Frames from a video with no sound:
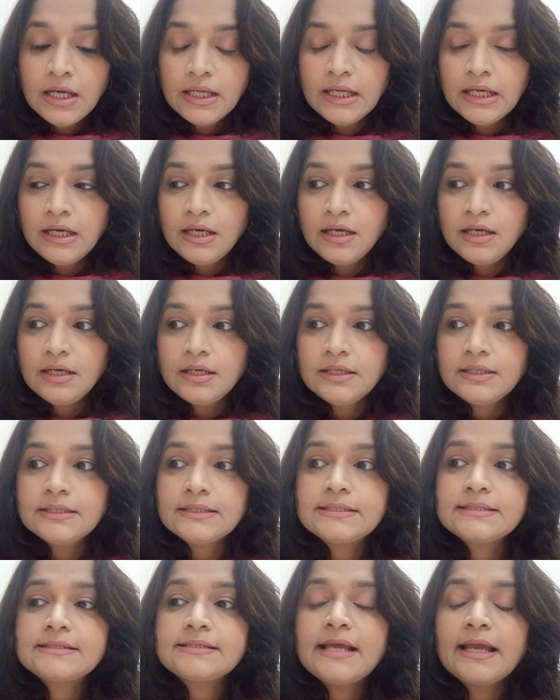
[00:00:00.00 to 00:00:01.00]

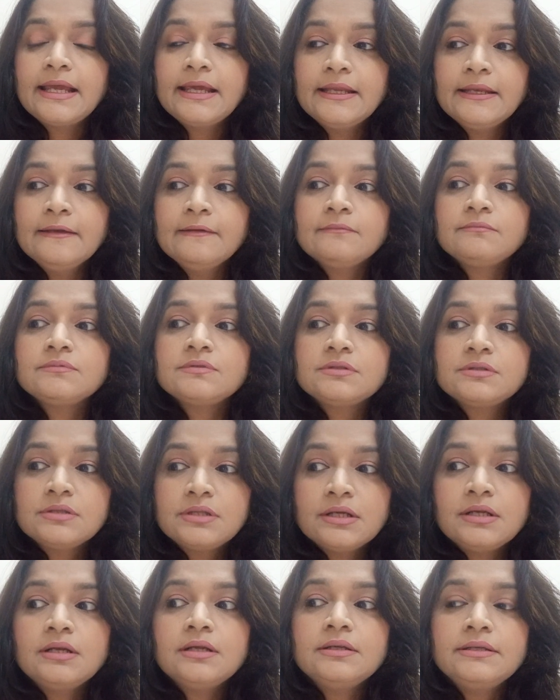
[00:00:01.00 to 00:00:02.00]

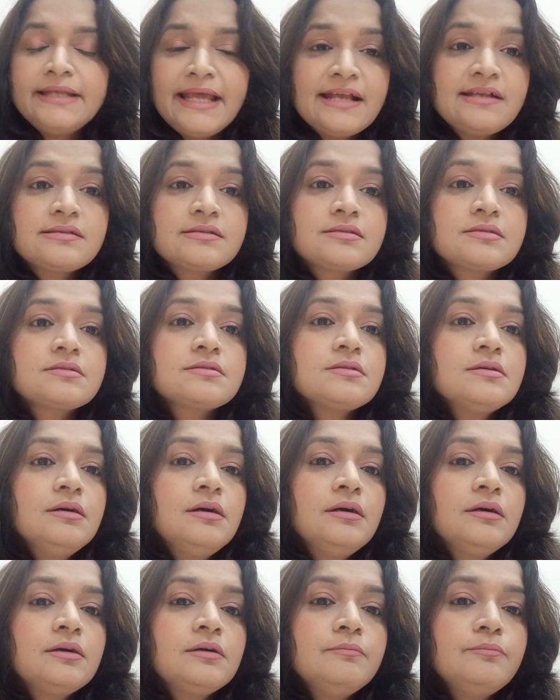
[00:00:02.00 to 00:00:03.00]
The next
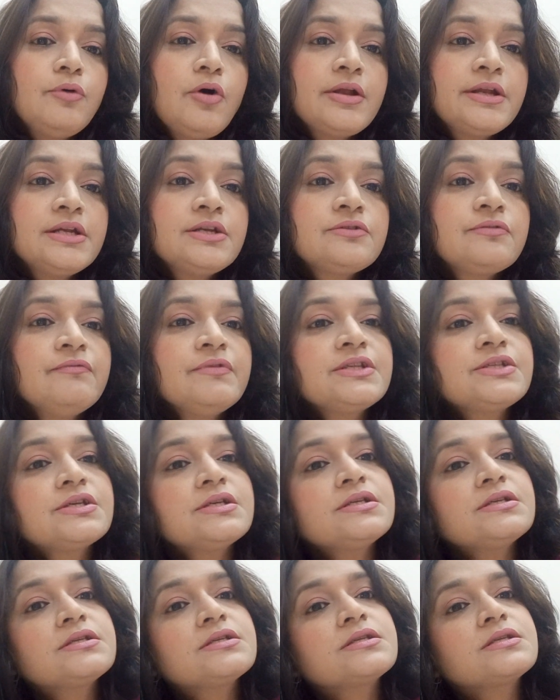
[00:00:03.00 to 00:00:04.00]
component, which
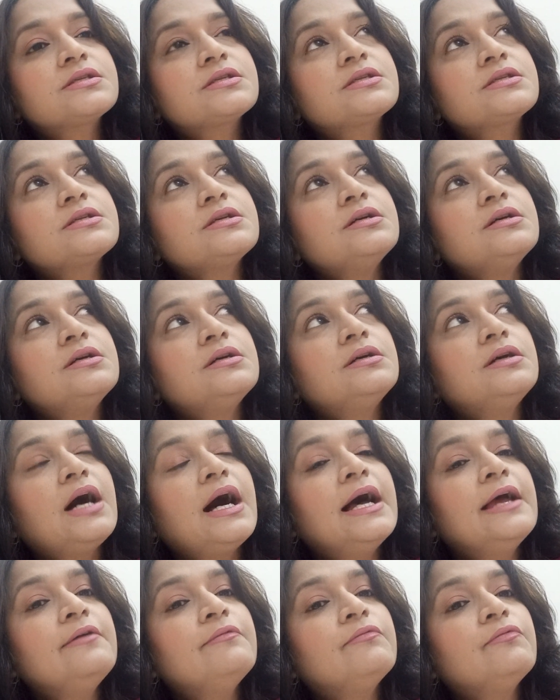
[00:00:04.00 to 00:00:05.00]
is
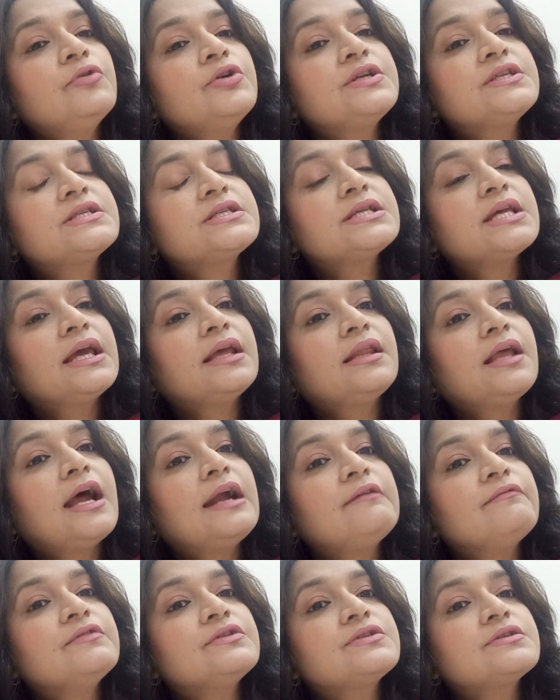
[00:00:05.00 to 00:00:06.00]
I would say
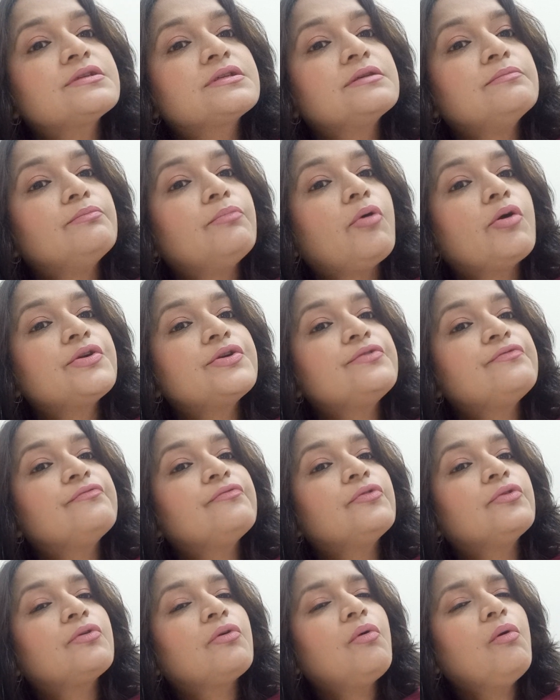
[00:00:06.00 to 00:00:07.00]
that which is important
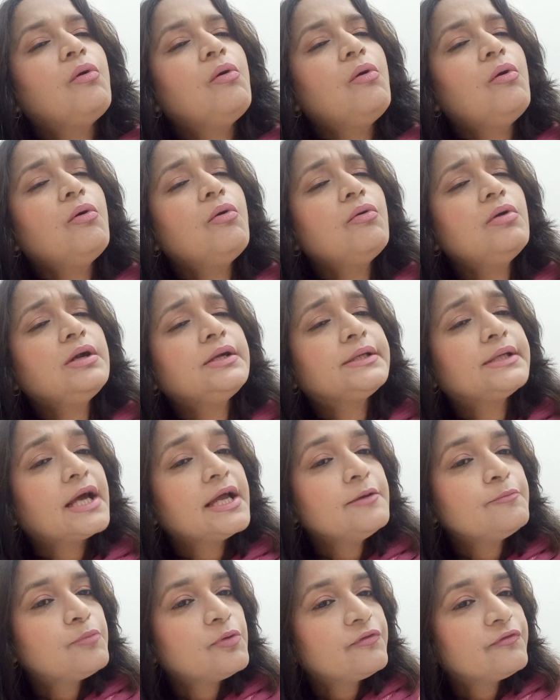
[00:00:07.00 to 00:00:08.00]
for all
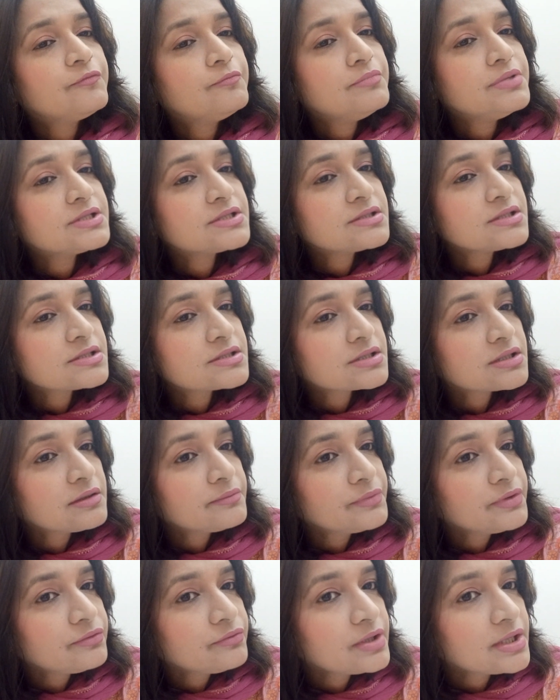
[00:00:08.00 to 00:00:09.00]
type of business
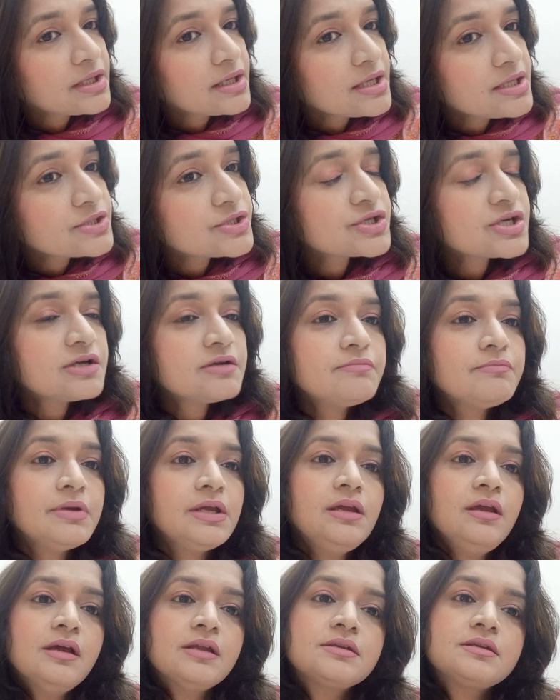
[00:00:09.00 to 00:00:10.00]
communication,
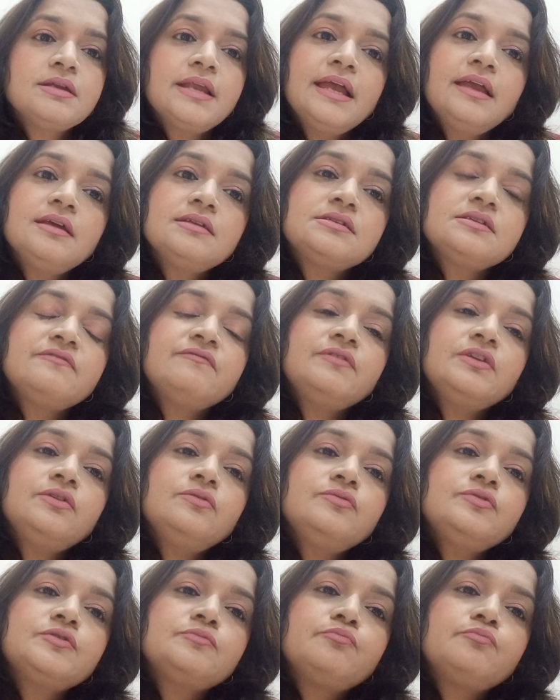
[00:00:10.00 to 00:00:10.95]
be it negative news,